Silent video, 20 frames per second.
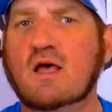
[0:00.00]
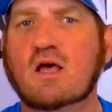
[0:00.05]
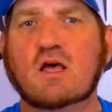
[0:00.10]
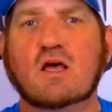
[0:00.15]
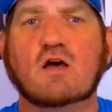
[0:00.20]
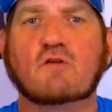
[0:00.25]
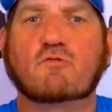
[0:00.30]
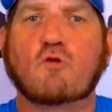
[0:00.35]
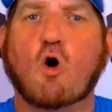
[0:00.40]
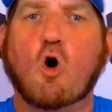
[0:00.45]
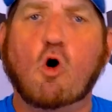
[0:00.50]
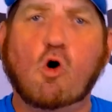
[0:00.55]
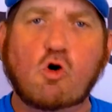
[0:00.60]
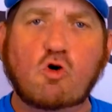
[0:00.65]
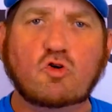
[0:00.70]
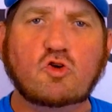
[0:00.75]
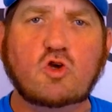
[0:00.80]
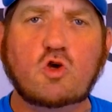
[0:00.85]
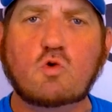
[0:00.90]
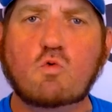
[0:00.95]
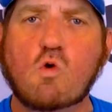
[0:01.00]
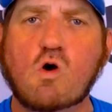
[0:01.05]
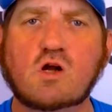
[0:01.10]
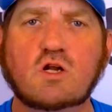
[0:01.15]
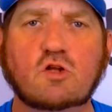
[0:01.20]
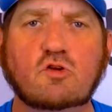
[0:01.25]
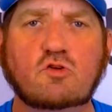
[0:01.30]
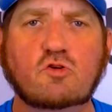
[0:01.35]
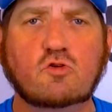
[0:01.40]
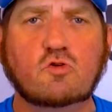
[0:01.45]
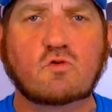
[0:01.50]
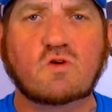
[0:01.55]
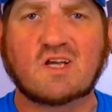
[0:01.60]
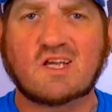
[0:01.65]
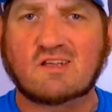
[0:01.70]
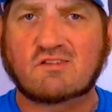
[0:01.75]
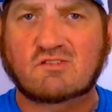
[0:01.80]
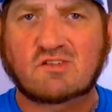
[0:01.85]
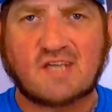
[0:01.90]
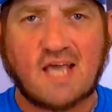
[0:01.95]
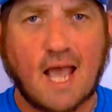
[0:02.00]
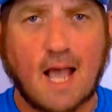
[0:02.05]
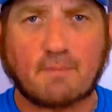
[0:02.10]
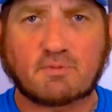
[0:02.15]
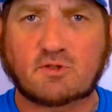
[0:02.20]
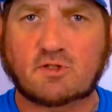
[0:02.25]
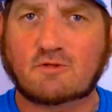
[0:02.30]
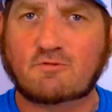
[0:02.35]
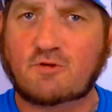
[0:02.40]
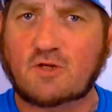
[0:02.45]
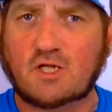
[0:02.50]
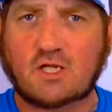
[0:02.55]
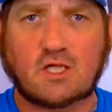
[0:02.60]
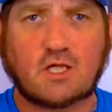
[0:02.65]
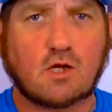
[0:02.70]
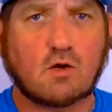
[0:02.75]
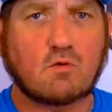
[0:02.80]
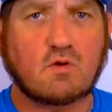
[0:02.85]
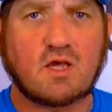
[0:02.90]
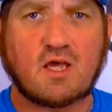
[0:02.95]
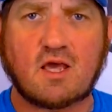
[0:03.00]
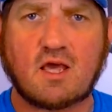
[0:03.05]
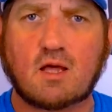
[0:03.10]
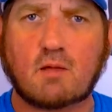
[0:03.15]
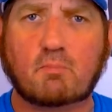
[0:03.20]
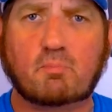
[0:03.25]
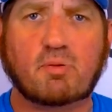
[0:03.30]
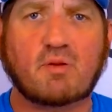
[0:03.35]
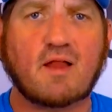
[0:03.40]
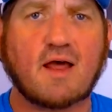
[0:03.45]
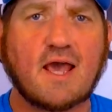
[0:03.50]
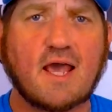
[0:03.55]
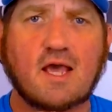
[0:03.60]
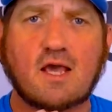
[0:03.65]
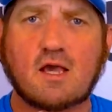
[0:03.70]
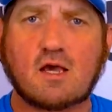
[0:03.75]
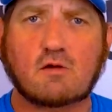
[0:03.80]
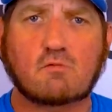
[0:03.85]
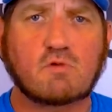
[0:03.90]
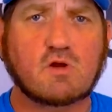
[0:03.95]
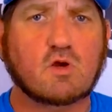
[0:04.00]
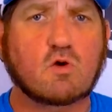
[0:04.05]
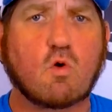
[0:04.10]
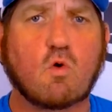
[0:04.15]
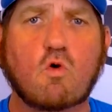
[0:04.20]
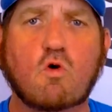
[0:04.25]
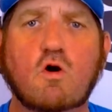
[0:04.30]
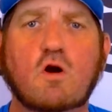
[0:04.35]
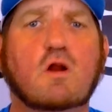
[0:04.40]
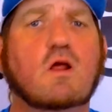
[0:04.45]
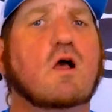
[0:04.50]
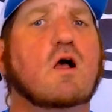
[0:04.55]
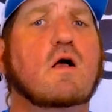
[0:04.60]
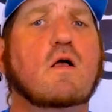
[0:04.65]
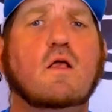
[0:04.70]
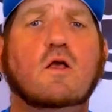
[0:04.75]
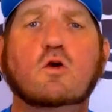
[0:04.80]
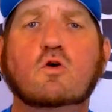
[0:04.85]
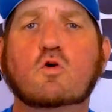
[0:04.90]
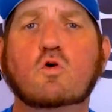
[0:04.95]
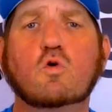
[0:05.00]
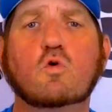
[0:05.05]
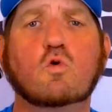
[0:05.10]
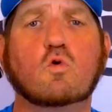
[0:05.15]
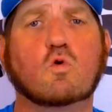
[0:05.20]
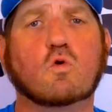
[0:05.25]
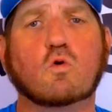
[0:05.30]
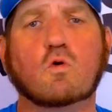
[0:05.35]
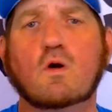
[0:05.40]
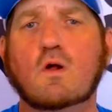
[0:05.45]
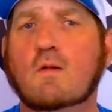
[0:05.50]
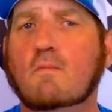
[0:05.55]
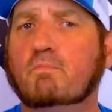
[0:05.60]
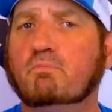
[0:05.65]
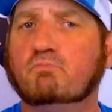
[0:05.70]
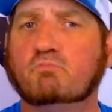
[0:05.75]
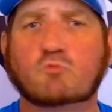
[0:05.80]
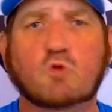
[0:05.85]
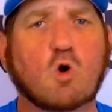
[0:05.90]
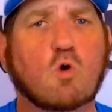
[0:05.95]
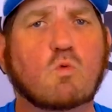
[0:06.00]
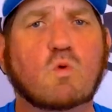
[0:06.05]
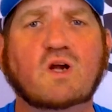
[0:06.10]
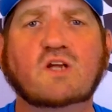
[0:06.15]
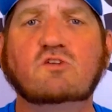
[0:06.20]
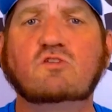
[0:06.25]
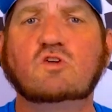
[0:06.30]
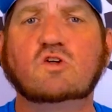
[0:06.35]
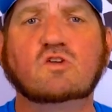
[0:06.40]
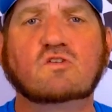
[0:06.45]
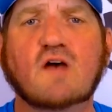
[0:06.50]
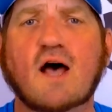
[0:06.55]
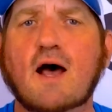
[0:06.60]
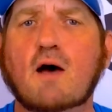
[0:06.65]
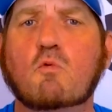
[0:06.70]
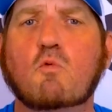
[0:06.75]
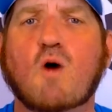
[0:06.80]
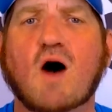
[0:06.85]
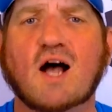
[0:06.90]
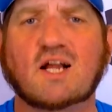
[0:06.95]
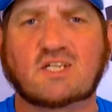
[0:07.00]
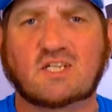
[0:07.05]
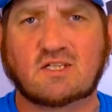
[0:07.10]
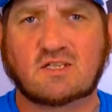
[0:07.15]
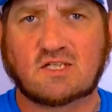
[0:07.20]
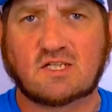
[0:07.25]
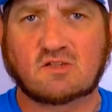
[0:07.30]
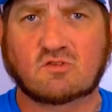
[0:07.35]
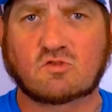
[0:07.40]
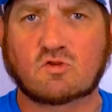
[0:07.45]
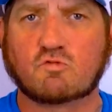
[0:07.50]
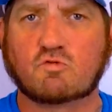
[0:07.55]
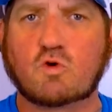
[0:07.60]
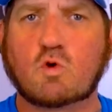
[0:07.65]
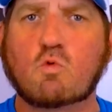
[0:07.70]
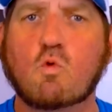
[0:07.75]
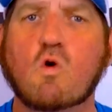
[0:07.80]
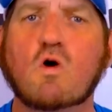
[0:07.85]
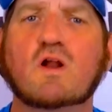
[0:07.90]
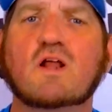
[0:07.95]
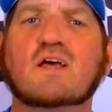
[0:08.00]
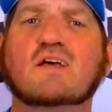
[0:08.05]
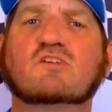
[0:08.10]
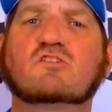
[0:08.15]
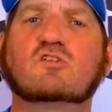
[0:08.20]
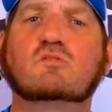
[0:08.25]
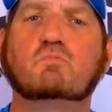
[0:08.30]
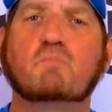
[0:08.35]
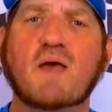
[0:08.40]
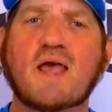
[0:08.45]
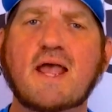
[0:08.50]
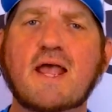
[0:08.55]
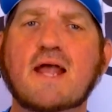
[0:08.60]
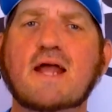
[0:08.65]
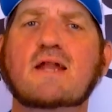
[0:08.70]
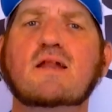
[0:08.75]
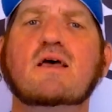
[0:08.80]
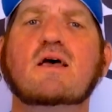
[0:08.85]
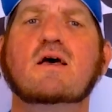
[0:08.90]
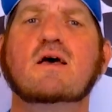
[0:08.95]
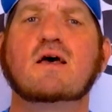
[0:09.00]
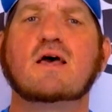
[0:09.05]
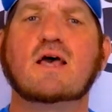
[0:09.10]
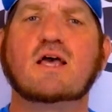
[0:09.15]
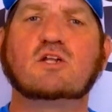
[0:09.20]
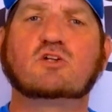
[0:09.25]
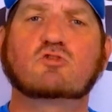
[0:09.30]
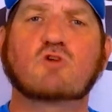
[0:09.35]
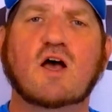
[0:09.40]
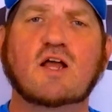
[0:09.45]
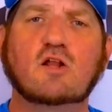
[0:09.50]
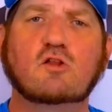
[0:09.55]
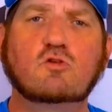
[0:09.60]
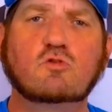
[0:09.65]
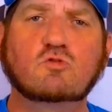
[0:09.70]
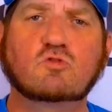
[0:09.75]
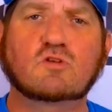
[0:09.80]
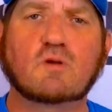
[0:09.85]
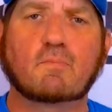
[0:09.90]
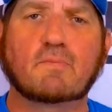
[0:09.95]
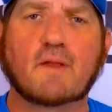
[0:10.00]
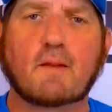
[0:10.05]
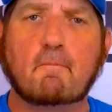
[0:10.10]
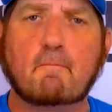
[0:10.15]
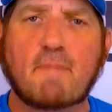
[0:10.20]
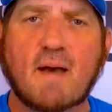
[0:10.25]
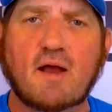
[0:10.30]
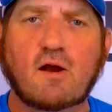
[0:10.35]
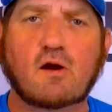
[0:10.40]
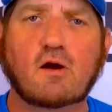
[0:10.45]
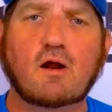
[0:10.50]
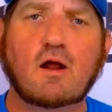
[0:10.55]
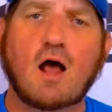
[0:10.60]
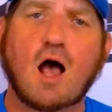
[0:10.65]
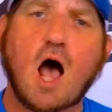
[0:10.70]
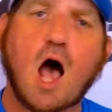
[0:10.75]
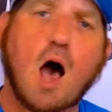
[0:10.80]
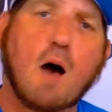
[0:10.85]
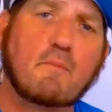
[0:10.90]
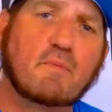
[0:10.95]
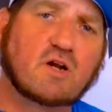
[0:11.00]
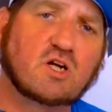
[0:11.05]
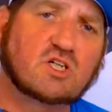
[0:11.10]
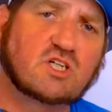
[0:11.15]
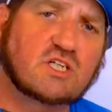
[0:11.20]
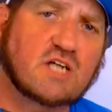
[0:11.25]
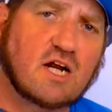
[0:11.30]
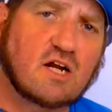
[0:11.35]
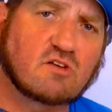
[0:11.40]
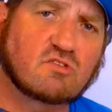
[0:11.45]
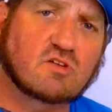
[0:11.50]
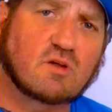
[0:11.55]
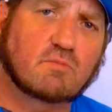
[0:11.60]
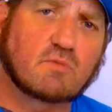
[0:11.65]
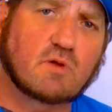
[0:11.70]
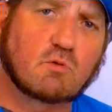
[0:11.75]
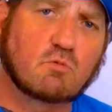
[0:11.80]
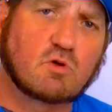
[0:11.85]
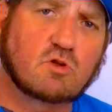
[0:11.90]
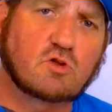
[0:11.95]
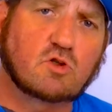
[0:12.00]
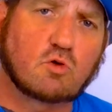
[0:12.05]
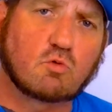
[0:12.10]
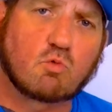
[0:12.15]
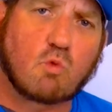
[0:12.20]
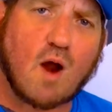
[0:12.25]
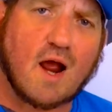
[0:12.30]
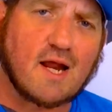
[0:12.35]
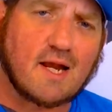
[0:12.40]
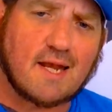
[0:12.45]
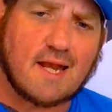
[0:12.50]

If all you wanna do is capture video, hit play, and record, cool. Don't waste your time watching this. If you want to expand and try to do something better, I'm going to share something with you right